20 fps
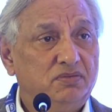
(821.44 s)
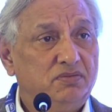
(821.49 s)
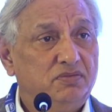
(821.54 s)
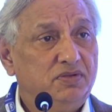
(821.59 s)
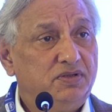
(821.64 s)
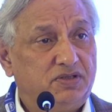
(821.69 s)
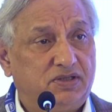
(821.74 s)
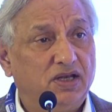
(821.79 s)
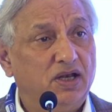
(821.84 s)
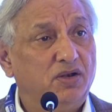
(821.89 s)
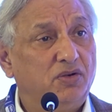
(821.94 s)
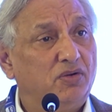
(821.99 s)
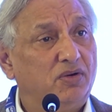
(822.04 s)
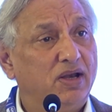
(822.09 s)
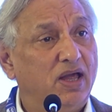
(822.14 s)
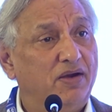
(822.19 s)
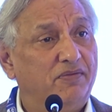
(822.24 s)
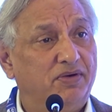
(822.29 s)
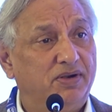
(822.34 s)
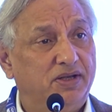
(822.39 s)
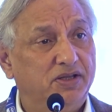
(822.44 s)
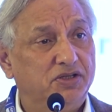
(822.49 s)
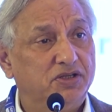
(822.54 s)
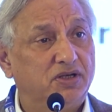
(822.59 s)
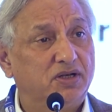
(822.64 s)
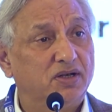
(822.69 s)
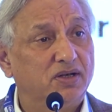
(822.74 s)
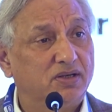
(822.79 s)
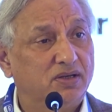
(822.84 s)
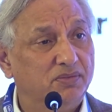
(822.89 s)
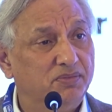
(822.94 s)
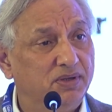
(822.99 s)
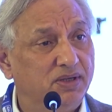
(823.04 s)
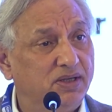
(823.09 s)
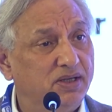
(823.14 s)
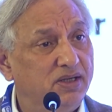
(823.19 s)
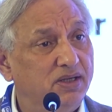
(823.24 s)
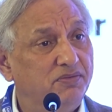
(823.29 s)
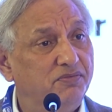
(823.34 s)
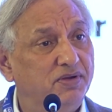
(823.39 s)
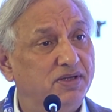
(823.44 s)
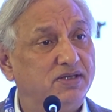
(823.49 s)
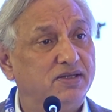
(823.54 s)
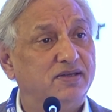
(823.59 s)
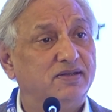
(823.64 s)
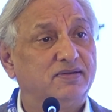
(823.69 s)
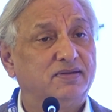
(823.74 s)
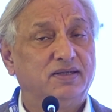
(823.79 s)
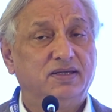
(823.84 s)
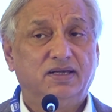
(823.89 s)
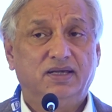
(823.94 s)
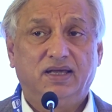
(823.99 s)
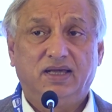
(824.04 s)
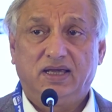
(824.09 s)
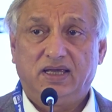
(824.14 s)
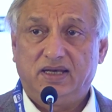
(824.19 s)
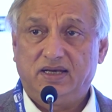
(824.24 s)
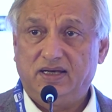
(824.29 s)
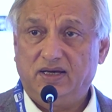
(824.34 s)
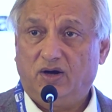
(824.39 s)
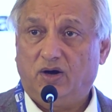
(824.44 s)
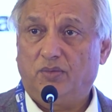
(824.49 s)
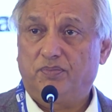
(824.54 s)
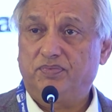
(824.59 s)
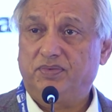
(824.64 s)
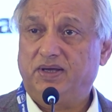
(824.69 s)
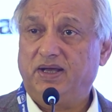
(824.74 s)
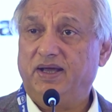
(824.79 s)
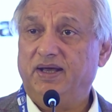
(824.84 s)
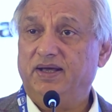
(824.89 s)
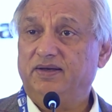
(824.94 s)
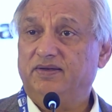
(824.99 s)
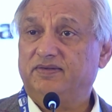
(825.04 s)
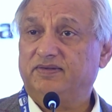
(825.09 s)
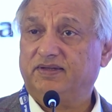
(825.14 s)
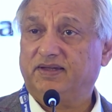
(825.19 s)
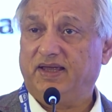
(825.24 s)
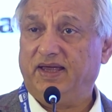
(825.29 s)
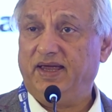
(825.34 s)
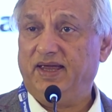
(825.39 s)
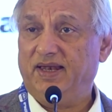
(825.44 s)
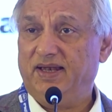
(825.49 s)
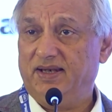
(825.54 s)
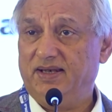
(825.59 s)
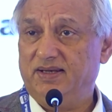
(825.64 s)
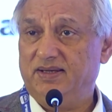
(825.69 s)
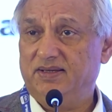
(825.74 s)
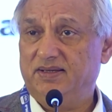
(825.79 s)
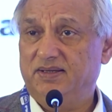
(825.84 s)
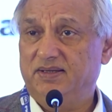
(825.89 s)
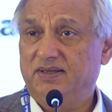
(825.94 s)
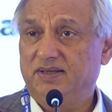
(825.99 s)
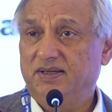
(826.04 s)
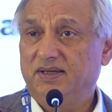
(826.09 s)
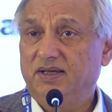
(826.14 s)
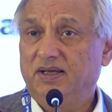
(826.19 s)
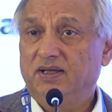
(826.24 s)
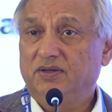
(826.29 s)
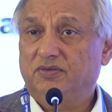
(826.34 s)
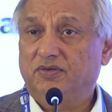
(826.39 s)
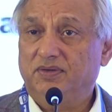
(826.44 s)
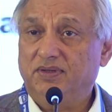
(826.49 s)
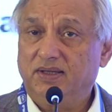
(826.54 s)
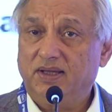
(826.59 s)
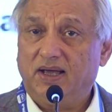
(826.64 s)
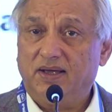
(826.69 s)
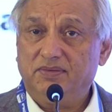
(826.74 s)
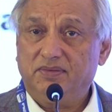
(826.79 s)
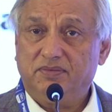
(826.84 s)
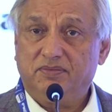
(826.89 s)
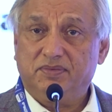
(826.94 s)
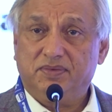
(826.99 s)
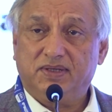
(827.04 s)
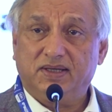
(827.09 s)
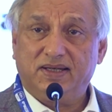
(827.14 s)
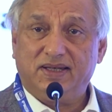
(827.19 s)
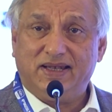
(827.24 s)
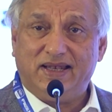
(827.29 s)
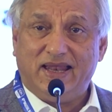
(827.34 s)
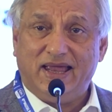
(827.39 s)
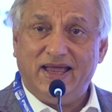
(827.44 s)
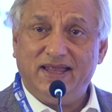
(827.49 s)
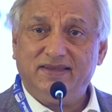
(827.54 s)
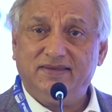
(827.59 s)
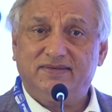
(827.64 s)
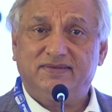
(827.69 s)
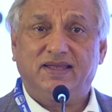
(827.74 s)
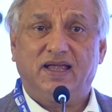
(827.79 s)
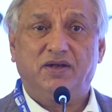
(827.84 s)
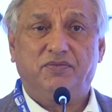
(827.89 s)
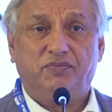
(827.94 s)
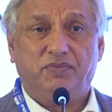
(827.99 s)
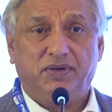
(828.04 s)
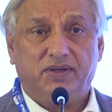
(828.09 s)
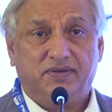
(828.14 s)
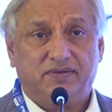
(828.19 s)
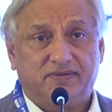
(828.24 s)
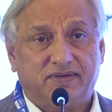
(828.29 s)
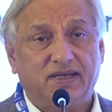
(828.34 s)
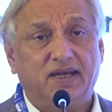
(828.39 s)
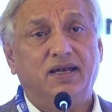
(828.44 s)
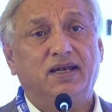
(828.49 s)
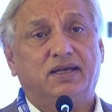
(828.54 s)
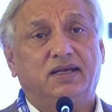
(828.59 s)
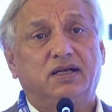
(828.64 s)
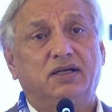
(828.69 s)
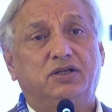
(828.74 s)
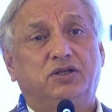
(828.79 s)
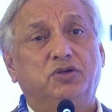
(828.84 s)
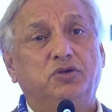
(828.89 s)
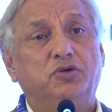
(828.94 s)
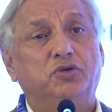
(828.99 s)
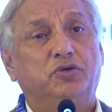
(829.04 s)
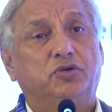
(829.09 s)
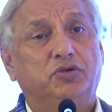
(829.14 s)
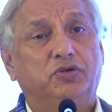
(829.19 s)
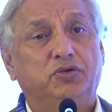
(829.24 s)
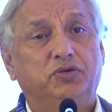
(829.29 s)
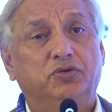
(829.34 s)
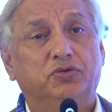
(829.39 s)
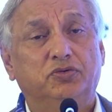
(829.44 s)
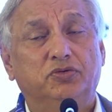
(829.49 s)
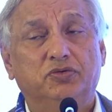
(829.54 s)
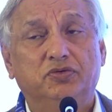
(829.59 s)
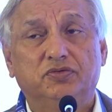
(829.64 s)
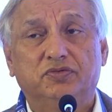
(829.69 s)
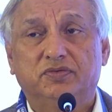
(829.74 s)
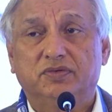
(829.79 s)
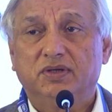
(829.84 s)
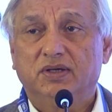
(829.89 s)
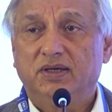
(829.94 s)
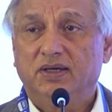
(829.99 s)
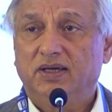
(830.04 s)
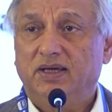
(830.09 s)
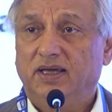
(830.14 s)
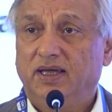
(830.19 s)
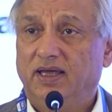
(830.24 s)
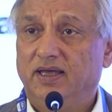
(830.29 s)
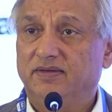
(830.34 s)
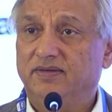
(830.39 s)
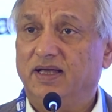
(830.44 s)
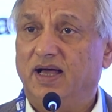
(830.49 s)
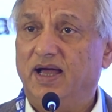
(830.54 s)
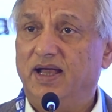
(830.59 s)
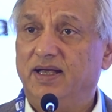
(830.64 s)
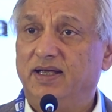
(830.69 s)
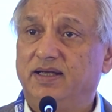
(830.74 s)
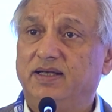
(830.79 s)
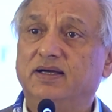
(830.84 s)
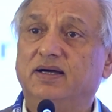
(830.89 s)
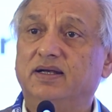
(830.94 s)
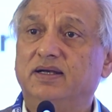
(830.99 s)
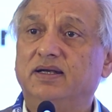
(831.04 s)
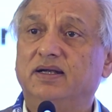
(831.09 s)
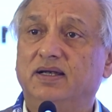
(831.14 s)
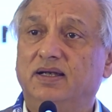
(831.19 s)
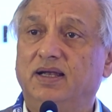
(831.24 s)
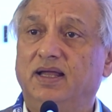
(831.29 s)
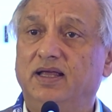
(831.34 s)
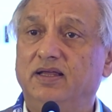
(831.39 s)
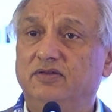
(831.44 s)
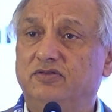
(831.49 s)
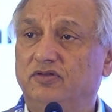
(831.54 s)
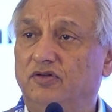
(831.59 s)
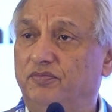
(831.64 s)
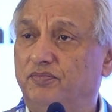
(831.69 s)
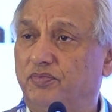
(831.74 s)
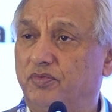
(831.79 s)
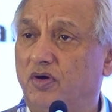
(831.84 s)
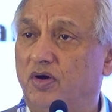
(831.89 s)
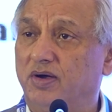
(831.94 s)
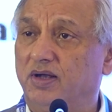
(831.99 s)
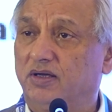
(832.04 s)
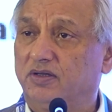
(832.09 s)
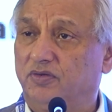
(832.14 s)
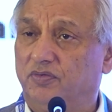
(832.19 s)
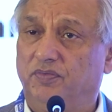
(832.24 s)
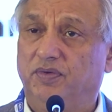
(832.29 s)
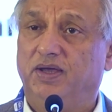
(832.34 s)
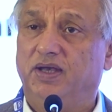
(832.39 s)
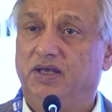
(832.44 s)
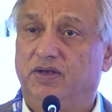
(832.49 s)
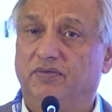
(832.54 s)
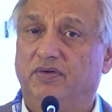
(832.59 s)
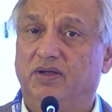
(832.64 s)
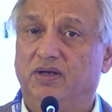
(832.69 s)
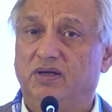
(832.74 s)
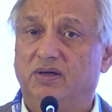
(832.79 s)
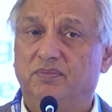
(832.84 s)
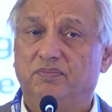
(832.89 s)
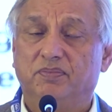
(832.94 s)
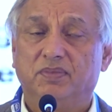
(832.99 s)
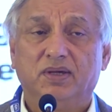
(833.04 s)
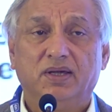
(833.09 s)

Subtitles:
We still don't have a digital committee which is obtained scale. So the lens that we still continue to use is our internal lens of products we develop